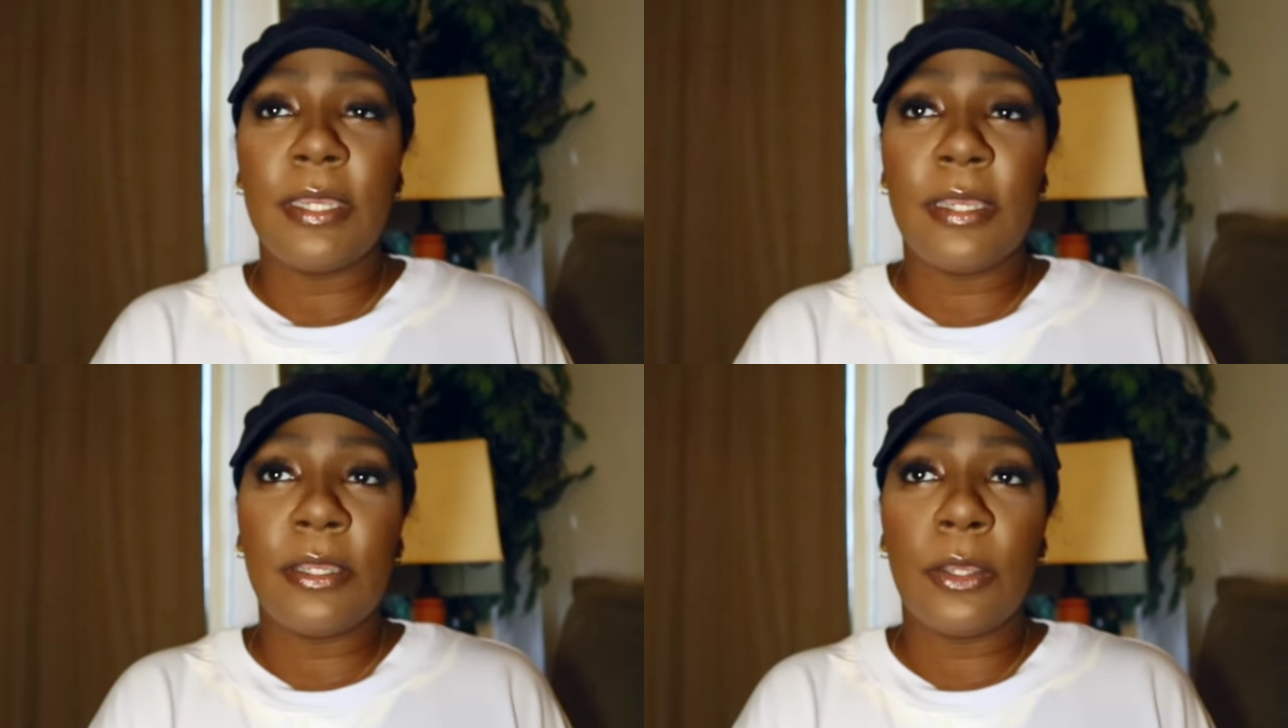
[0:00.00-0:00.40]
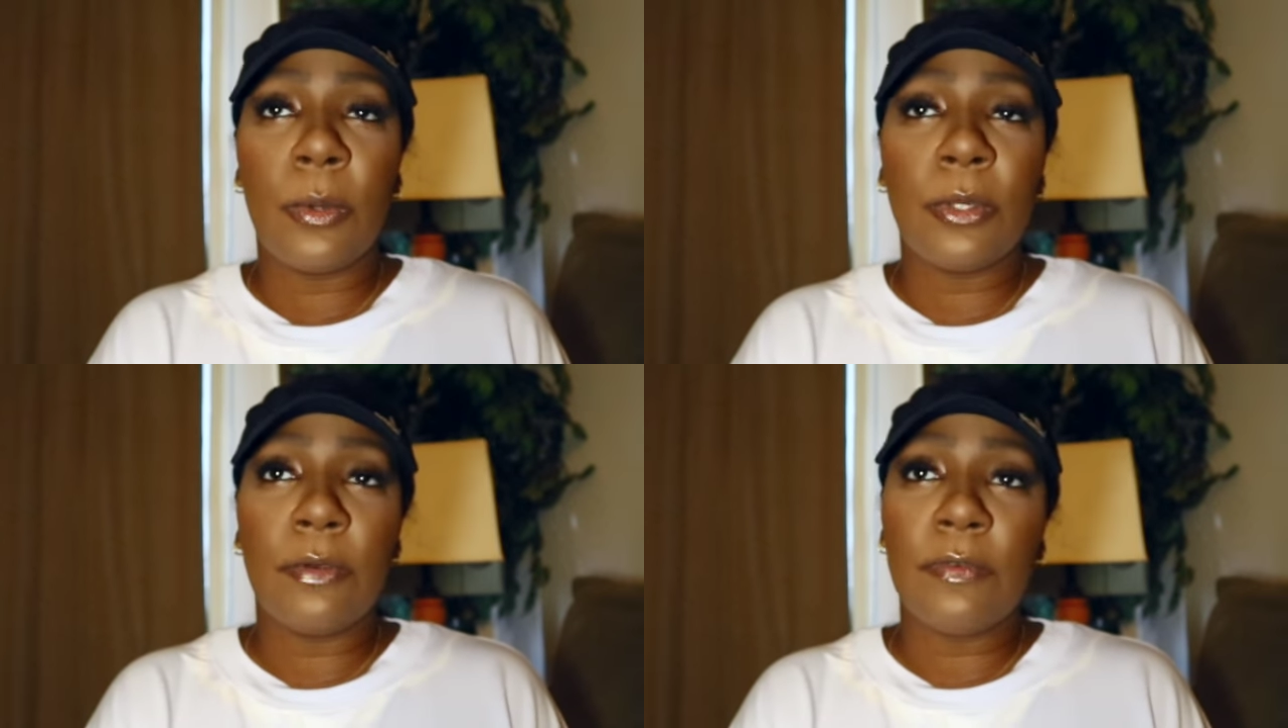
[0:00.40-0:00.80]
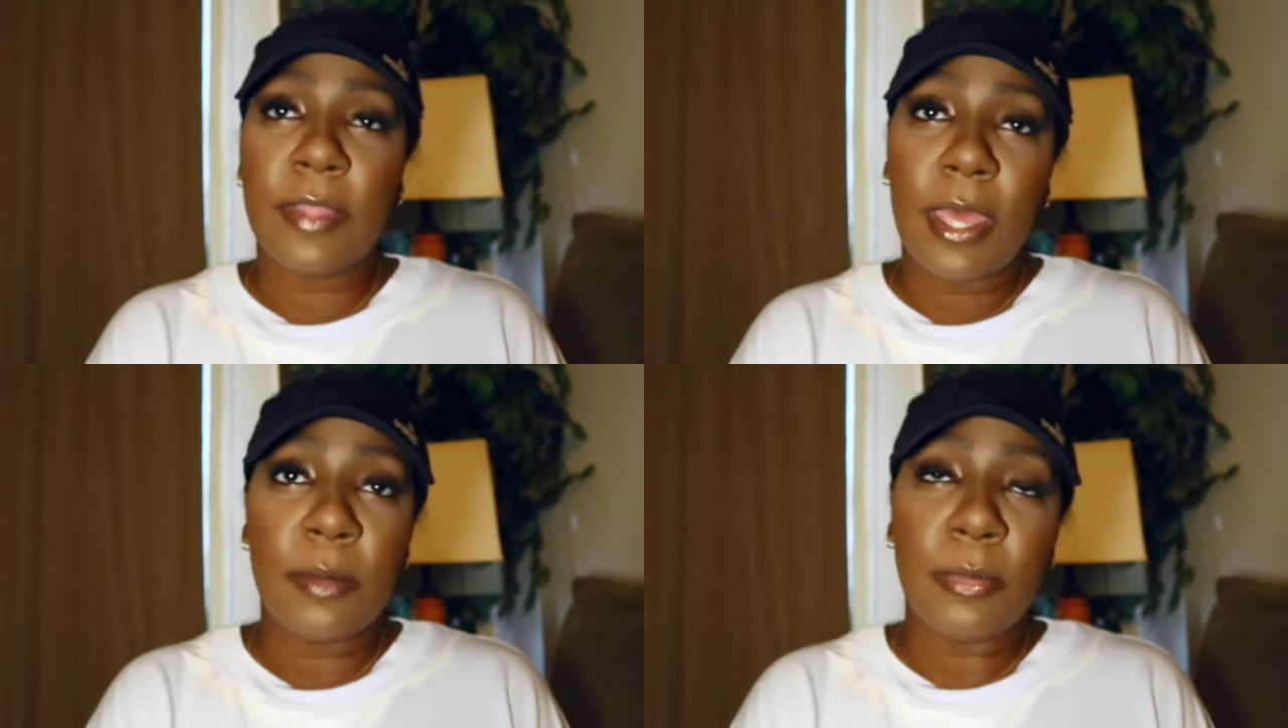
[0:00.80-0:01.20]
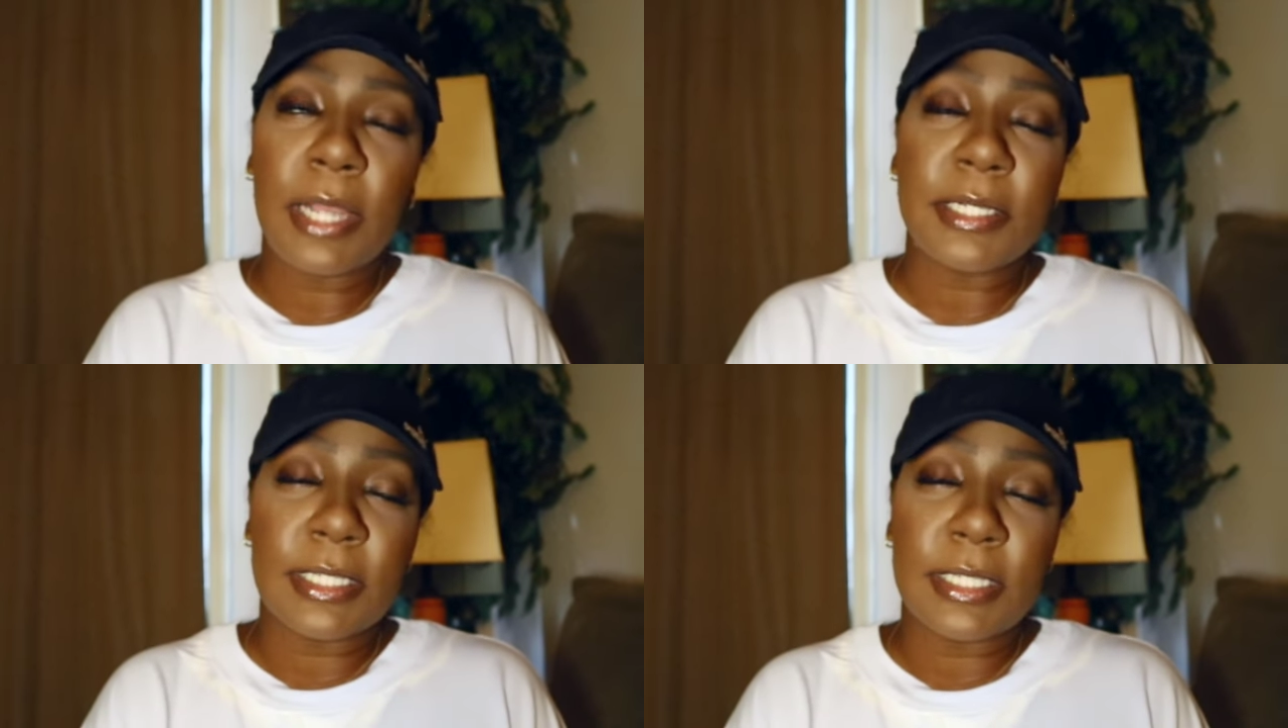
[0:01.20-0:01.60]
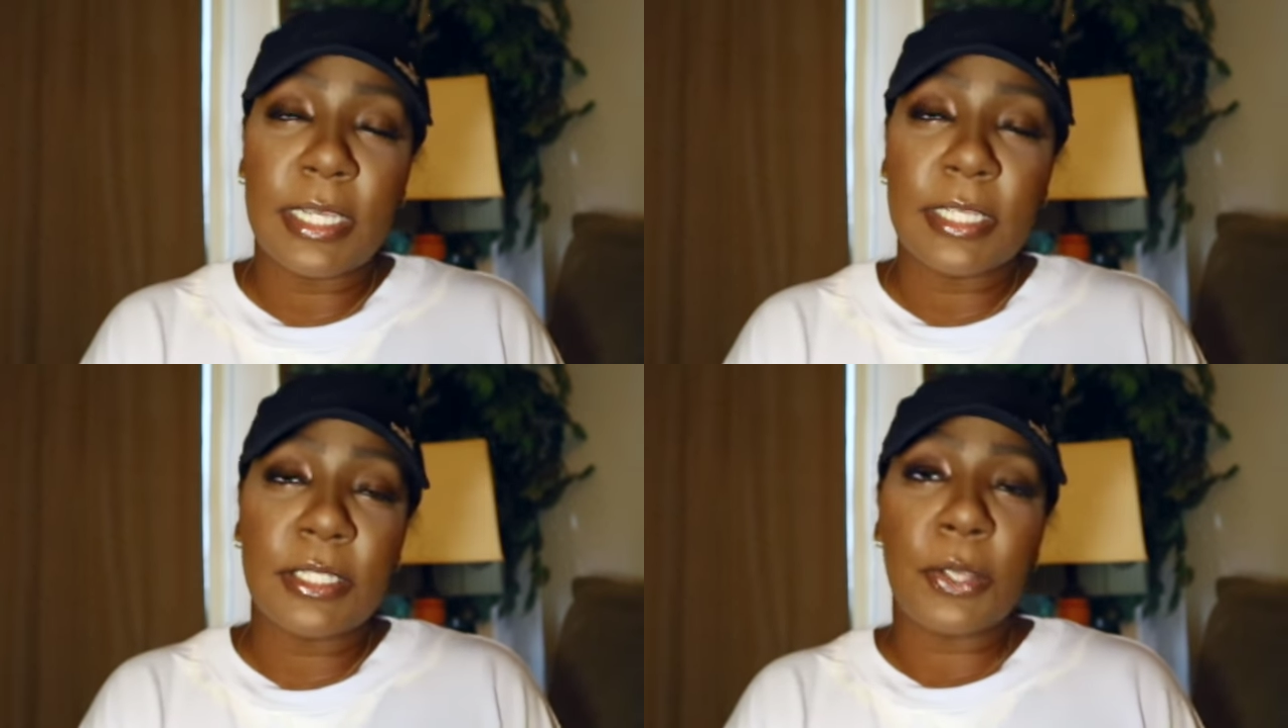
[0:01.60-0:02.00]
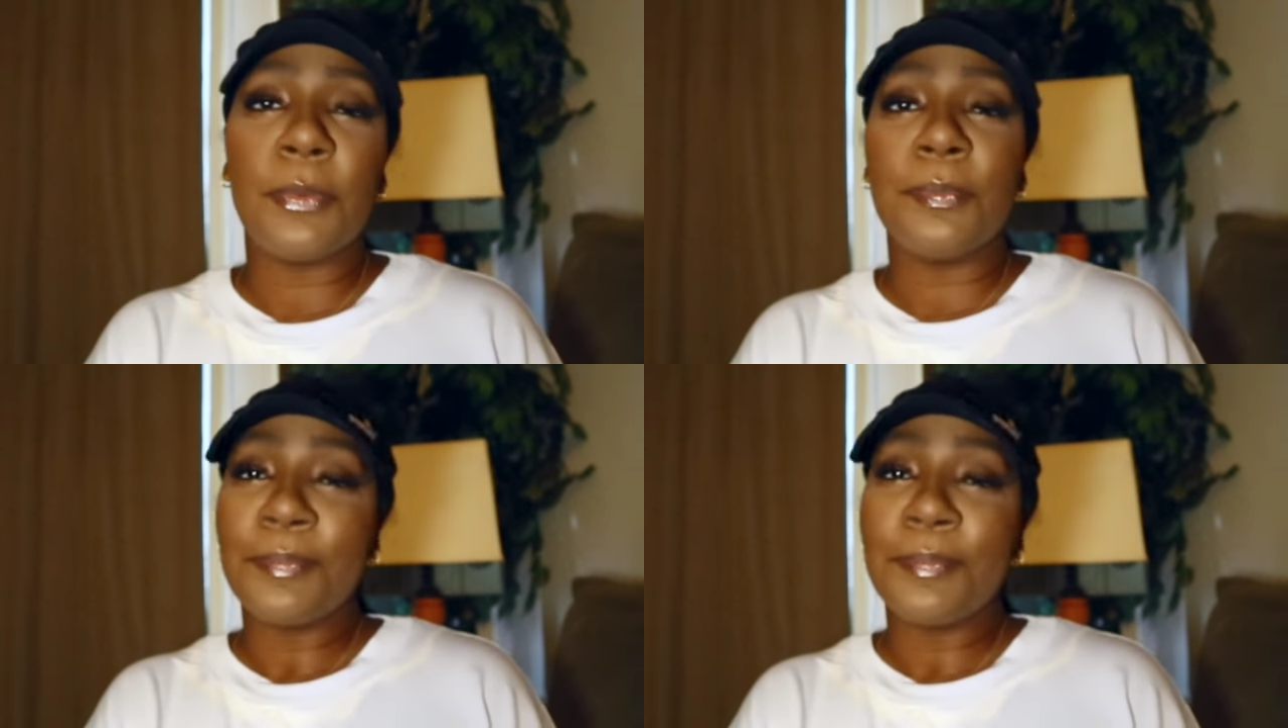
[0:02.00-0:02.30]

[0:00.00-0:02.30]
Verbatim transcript: and going over that and practicing. So